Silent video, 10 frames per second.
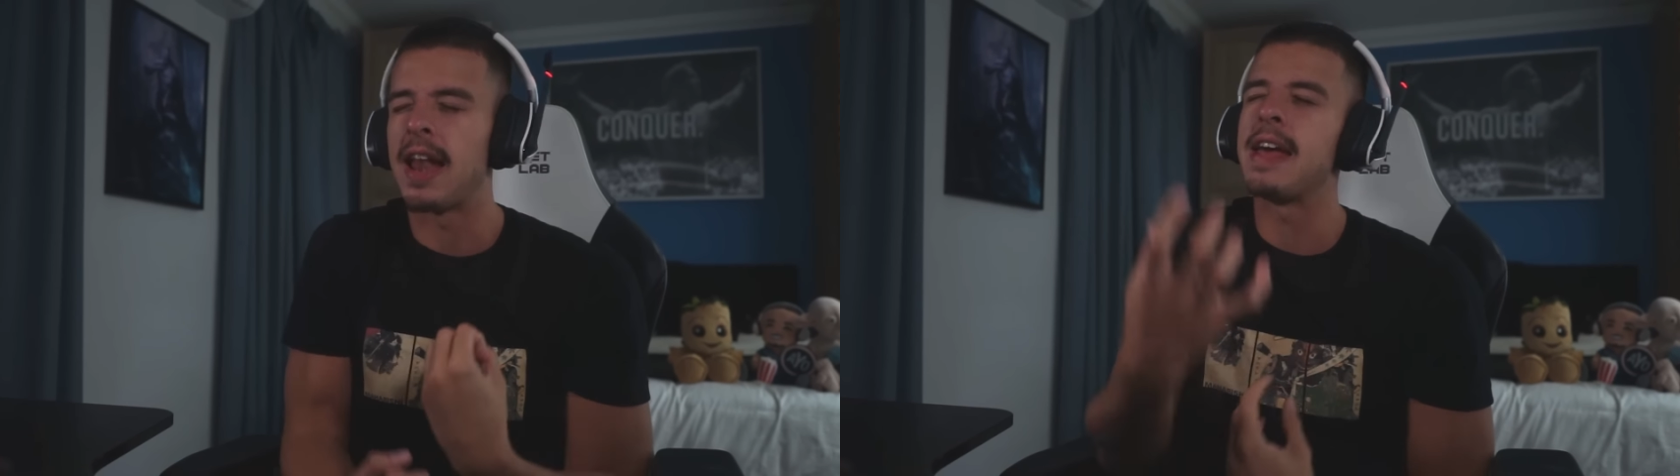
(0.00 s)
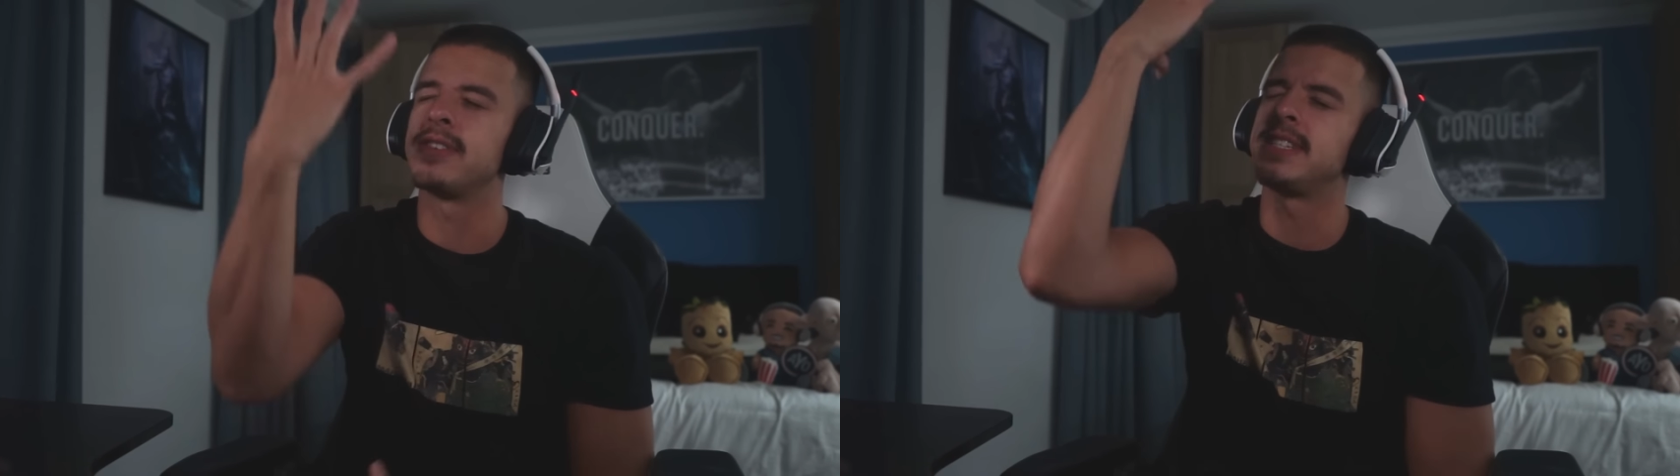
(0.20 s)

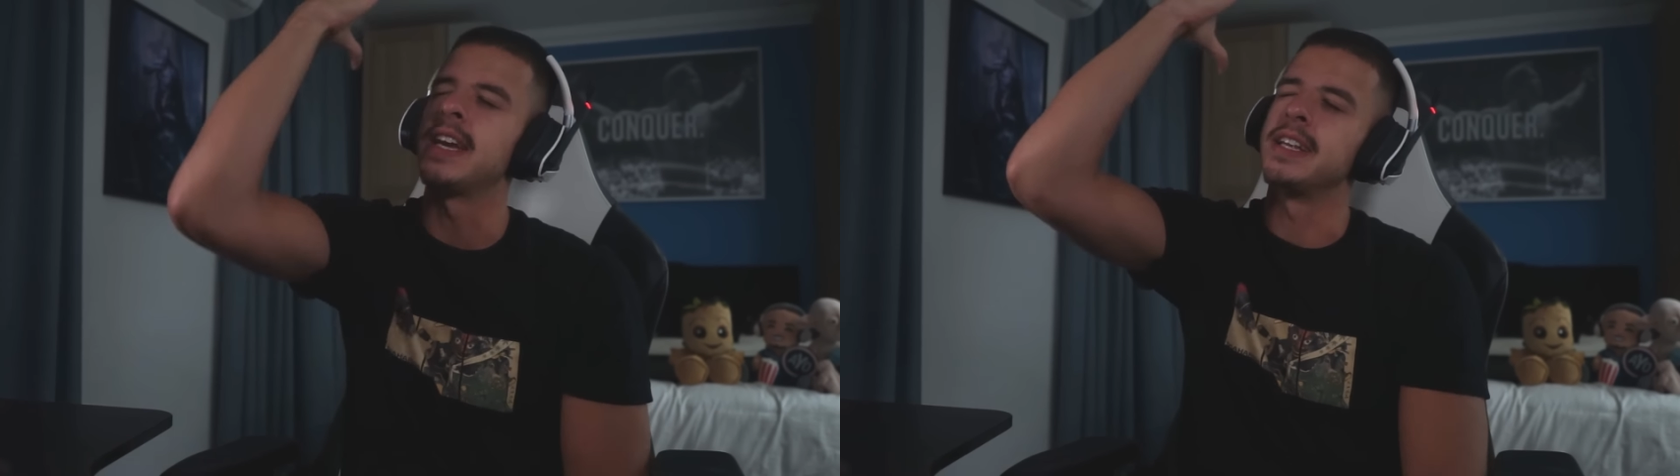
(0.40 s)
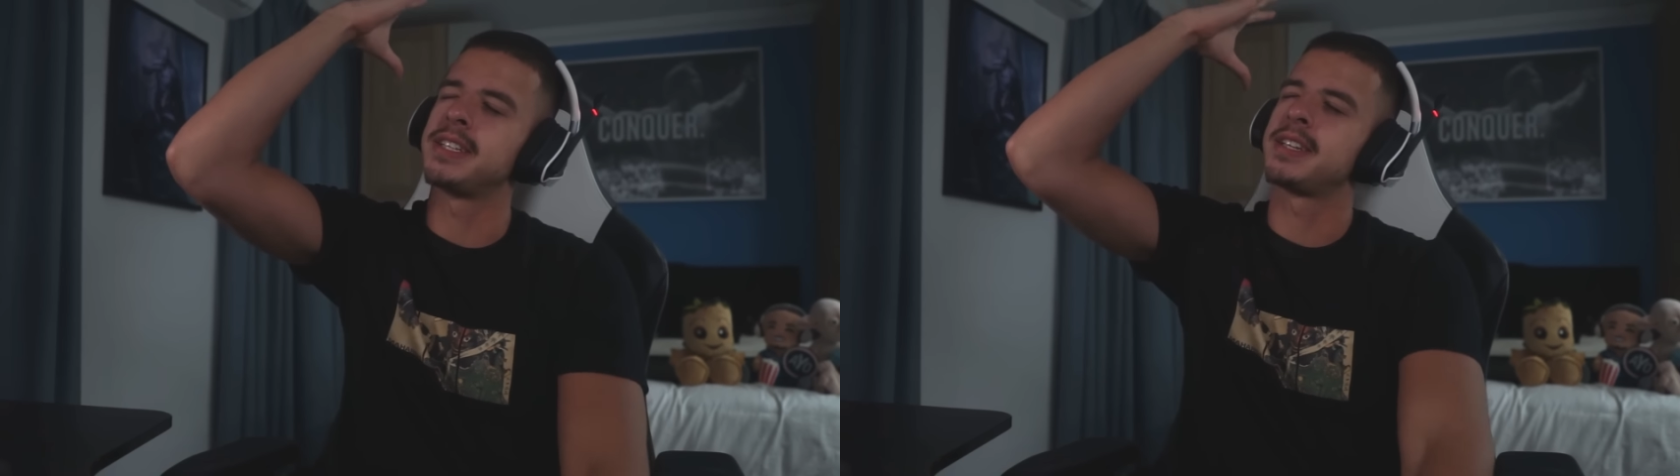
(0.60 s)

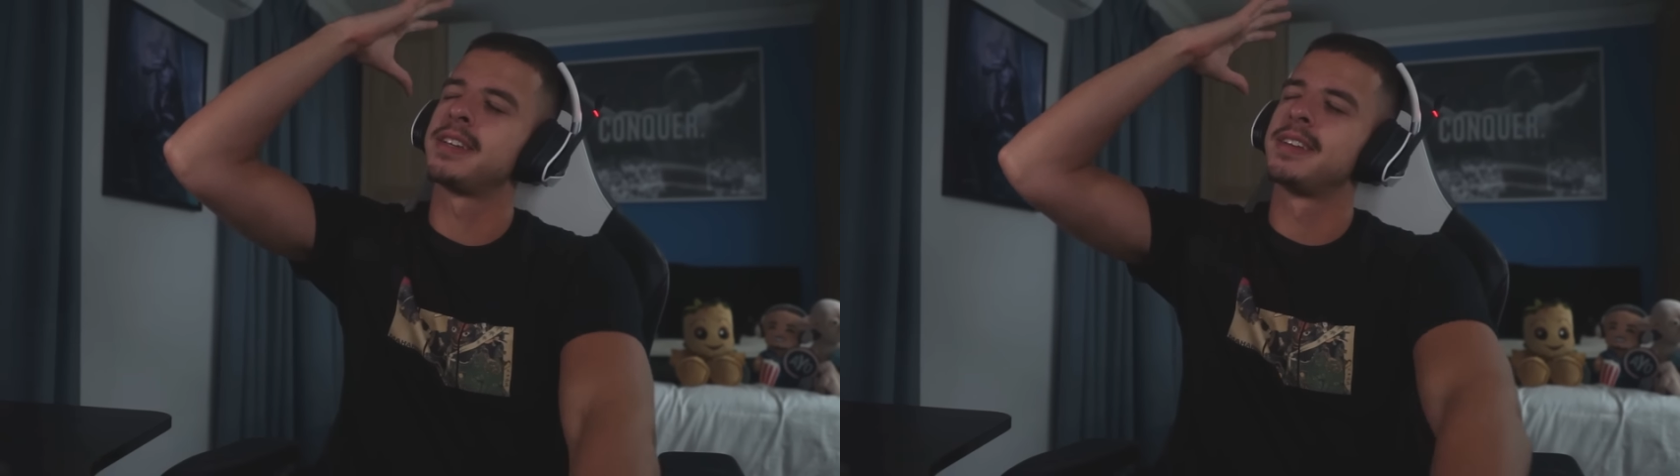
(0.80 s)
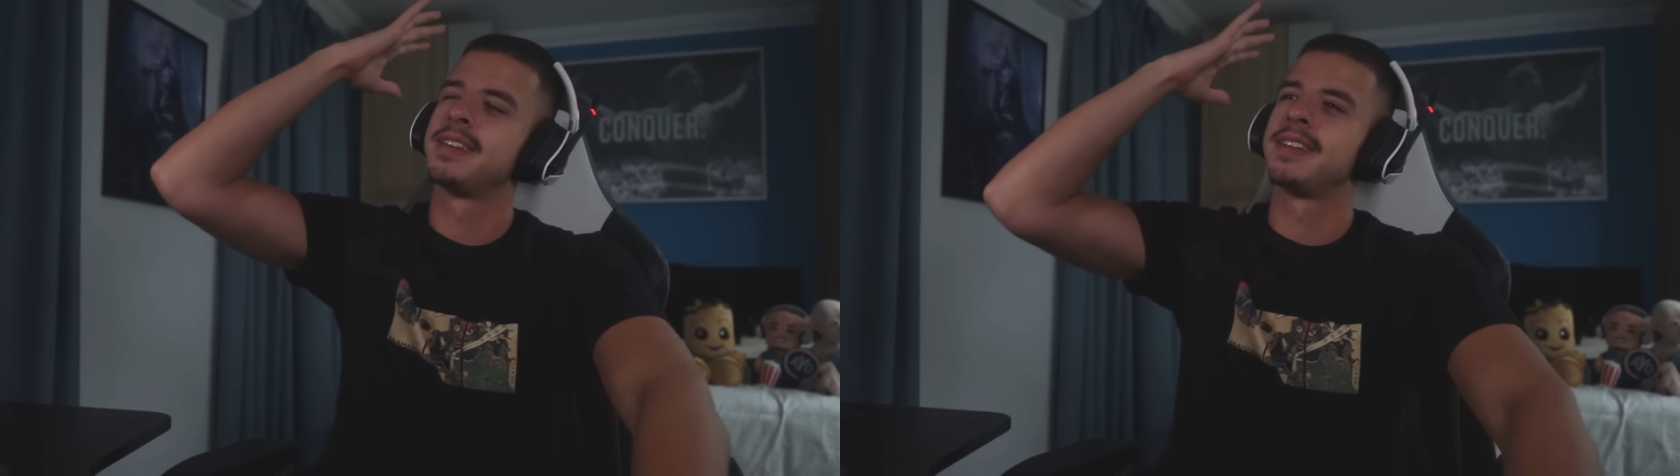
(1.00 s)
levitate
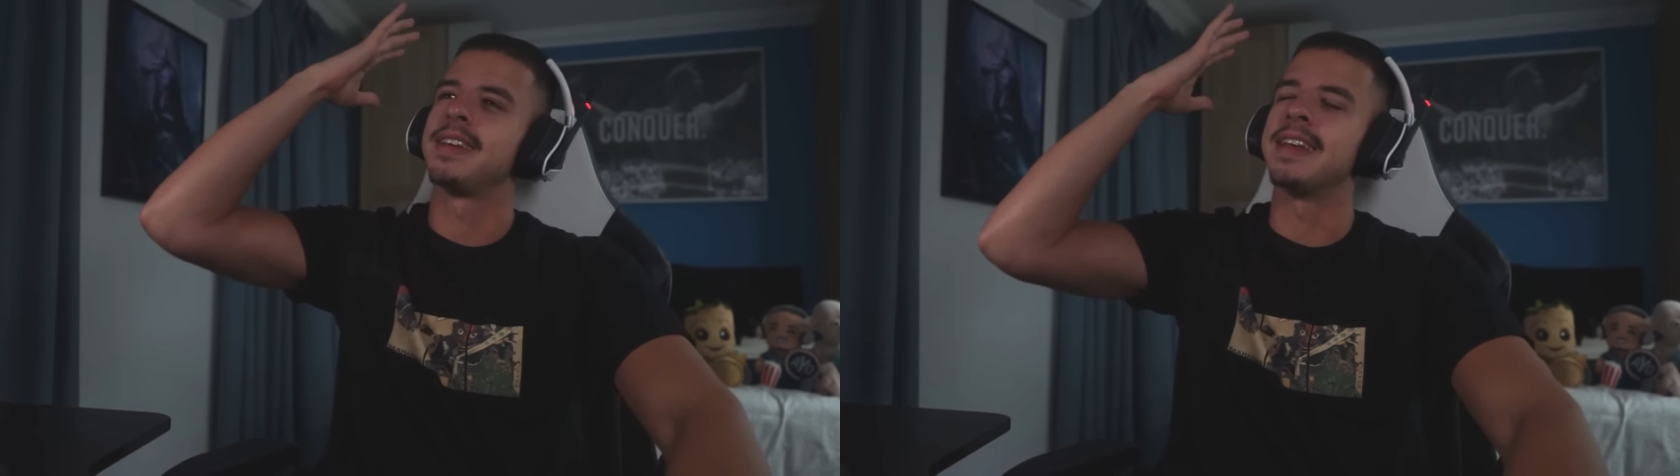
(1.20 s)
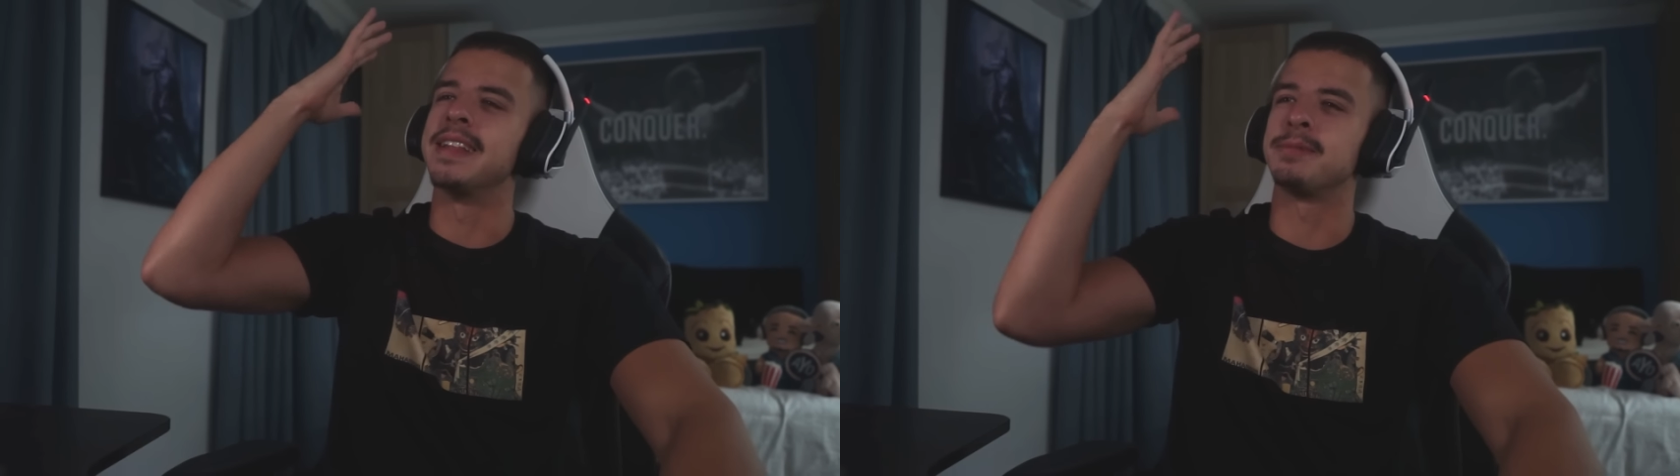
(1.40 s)

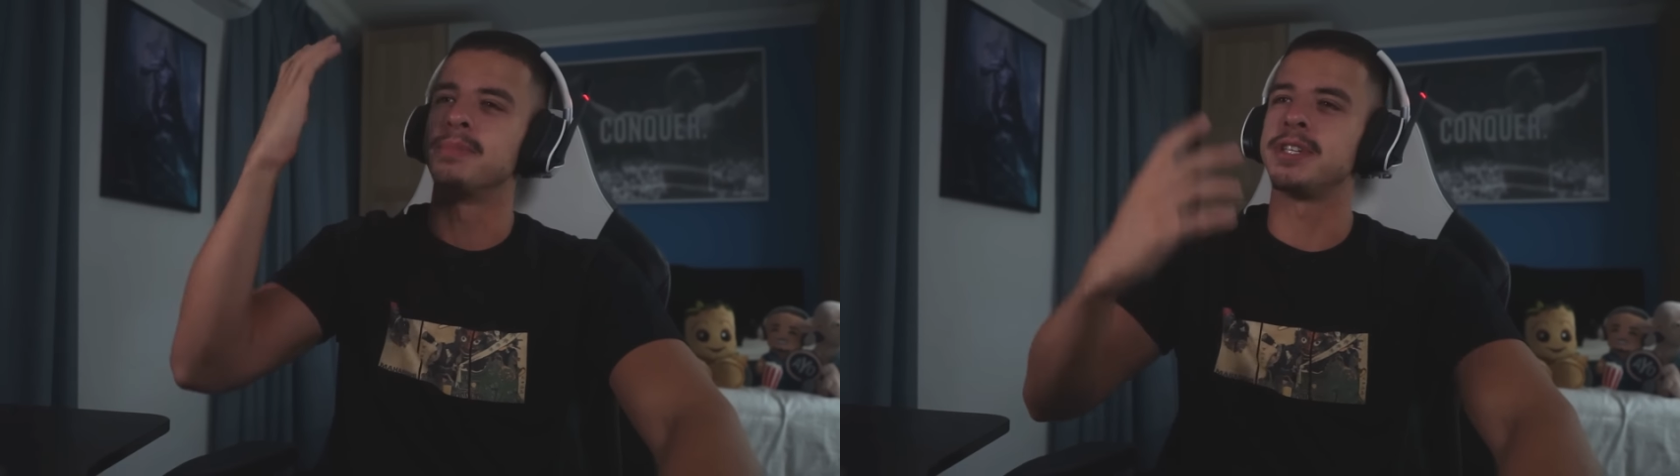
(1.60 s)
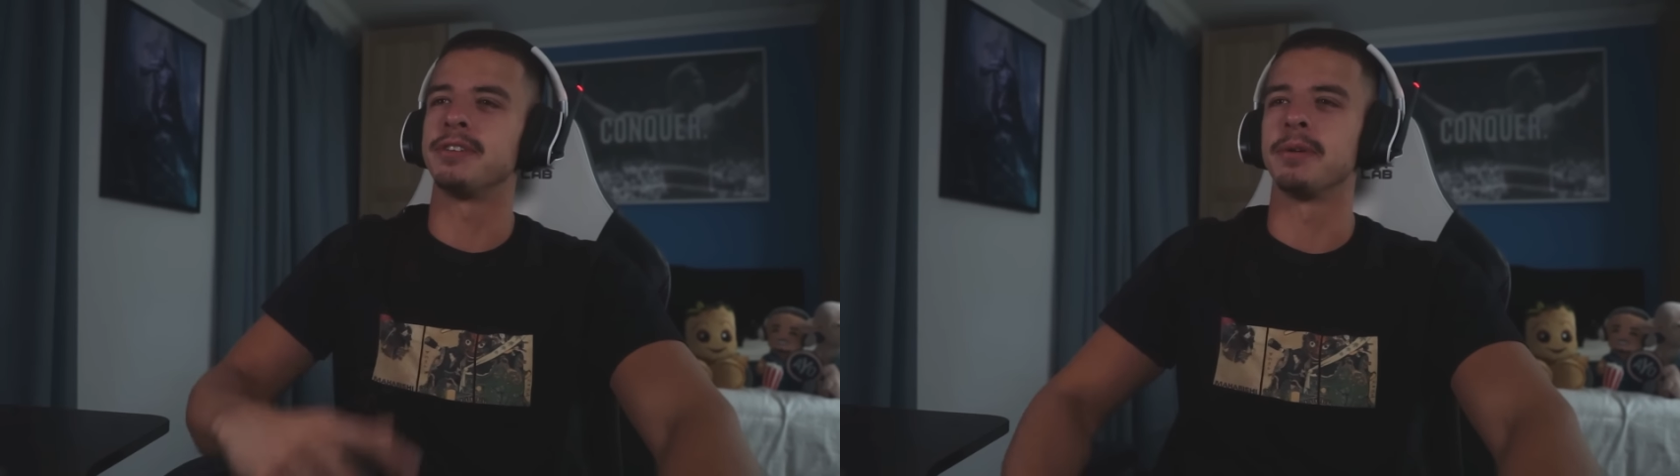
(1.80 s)
in this
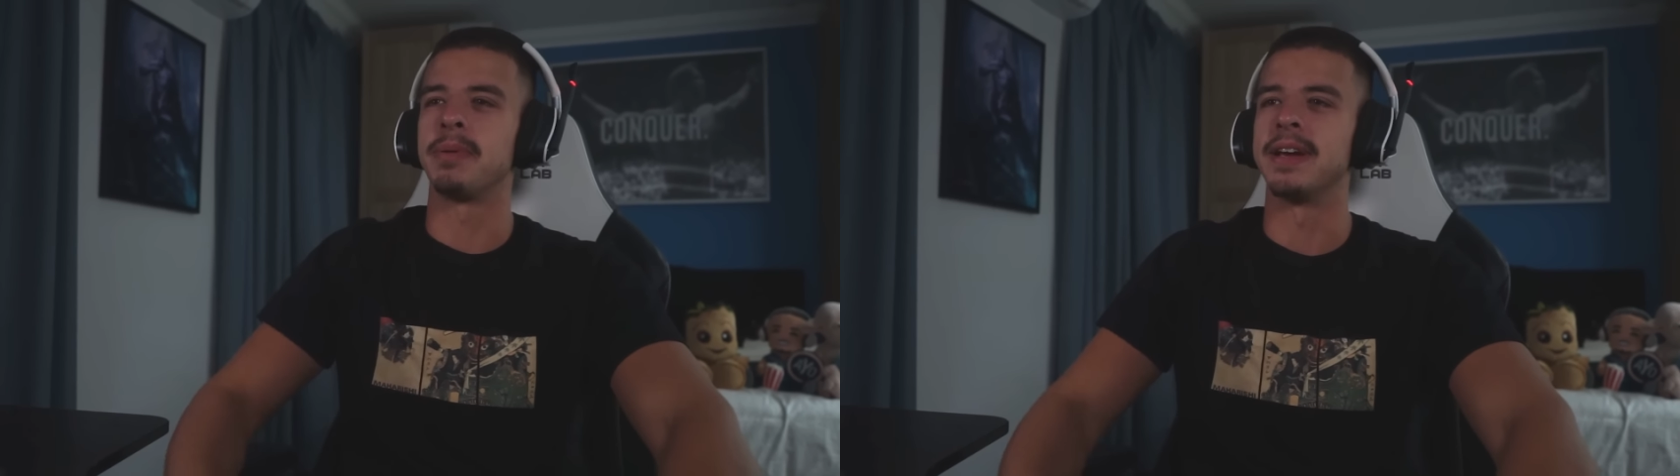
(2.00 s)
material